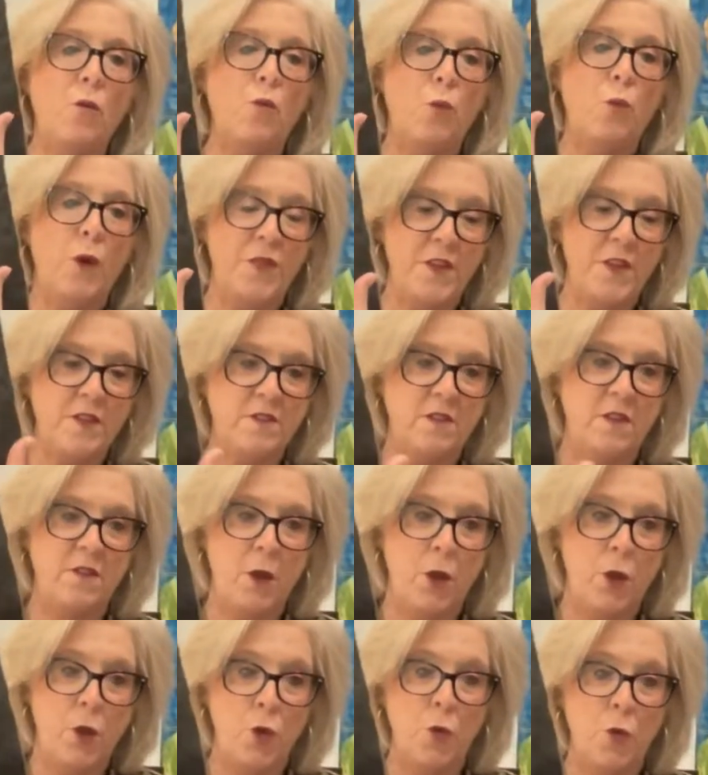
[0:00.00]
with this in
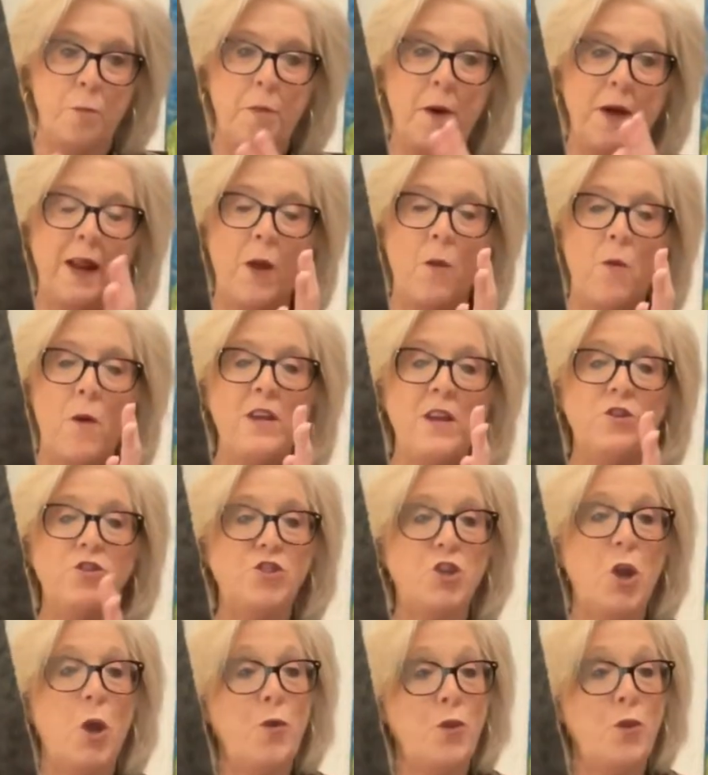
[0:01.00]
the hoop. But I want to
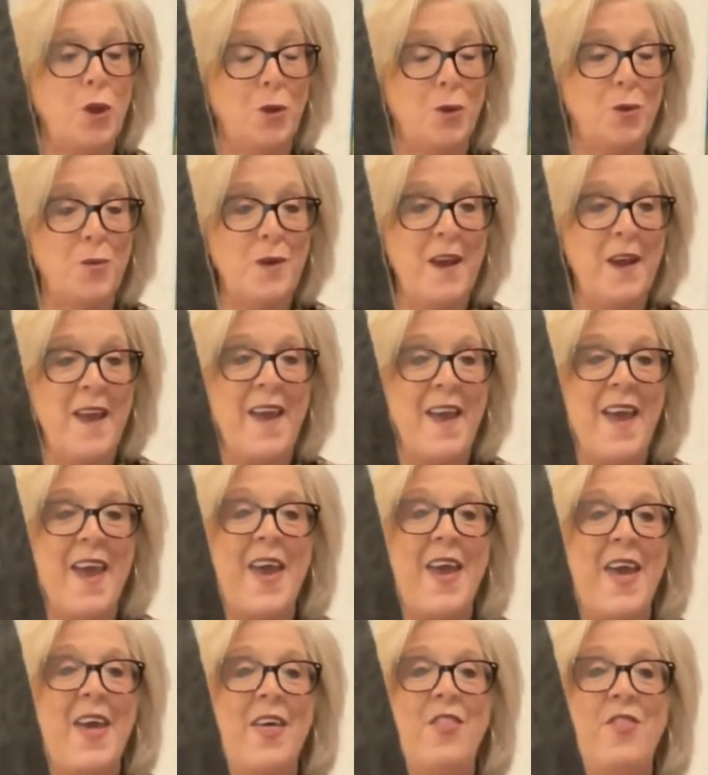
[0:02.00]
show you
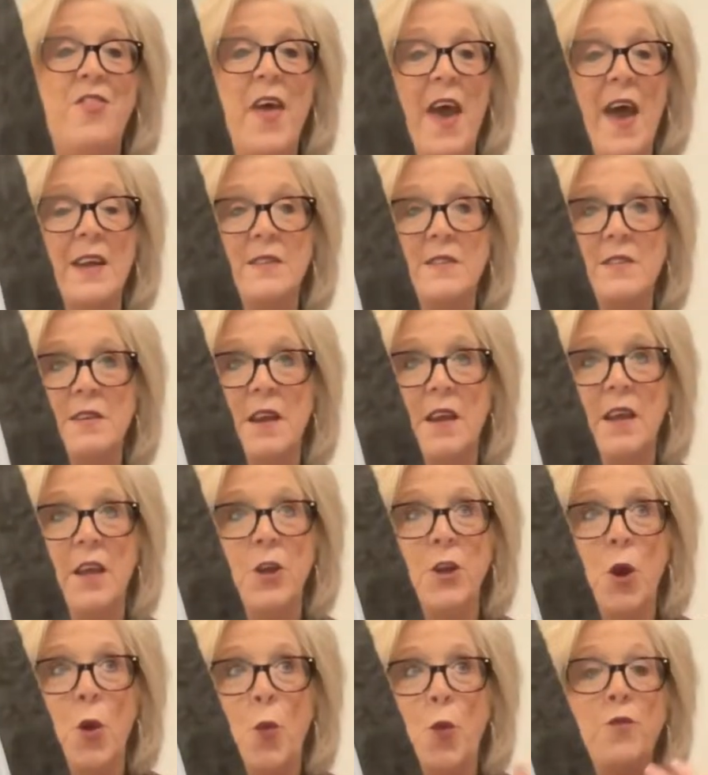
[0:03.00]
that,
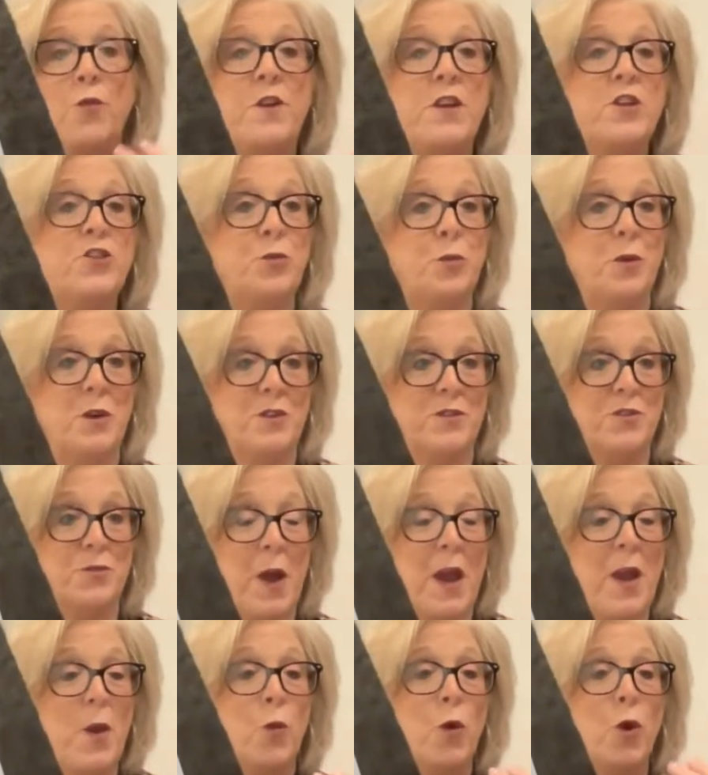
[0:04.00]
we're visuals,
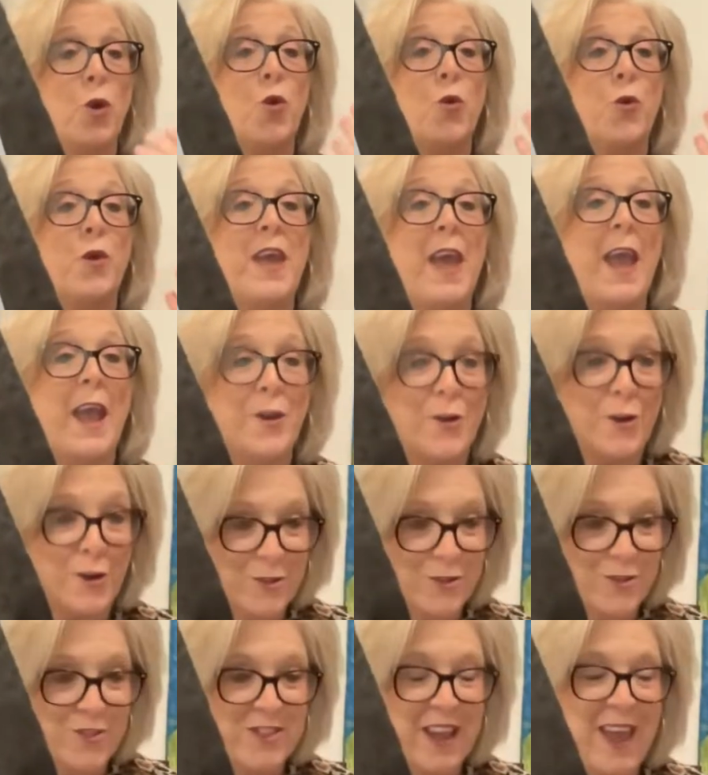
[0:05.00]
right? We're
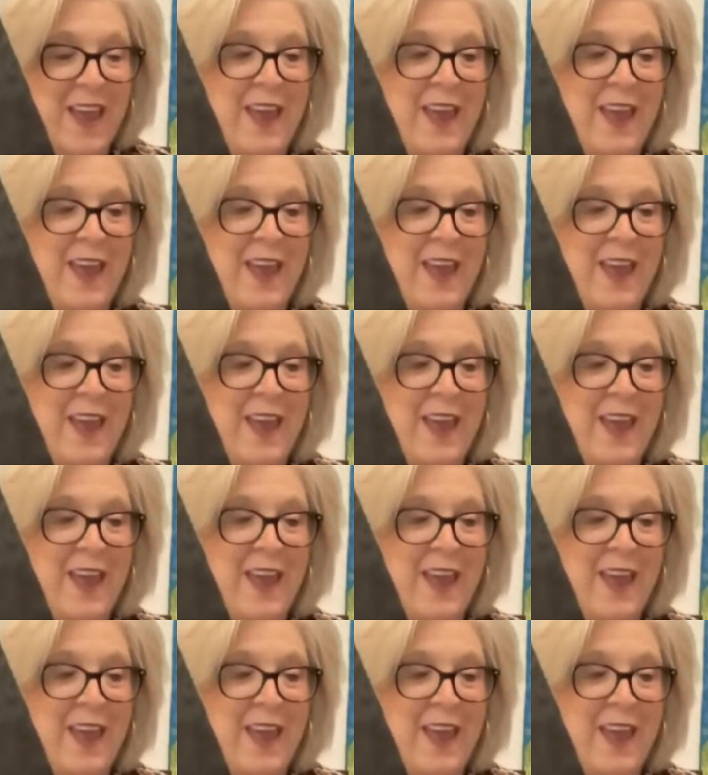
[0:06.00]
creators.